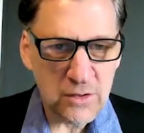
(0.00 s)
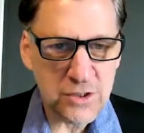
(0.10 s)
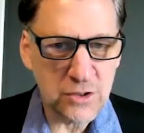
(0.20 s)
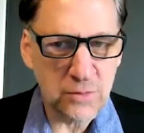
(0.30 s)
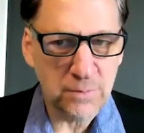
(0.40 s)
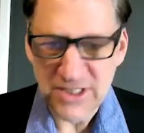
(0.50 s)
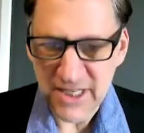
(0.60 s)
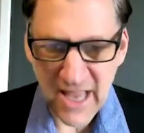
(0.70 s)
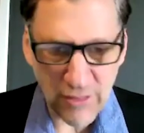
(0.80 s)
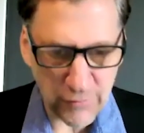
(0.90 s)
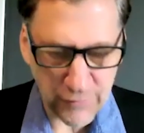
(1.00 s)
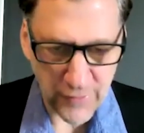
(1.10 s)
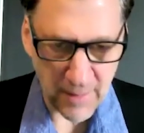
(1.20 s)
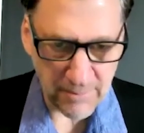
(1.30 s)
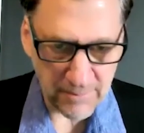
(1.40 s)
to put together
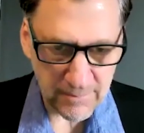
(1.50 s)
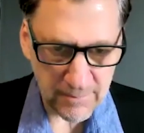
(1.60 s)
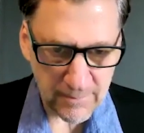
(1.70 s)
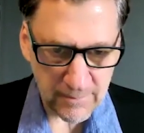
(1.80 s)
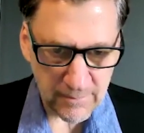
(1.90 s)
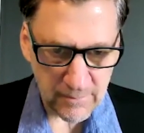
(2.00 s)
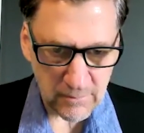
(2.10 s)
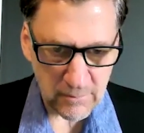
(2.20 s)
for them? We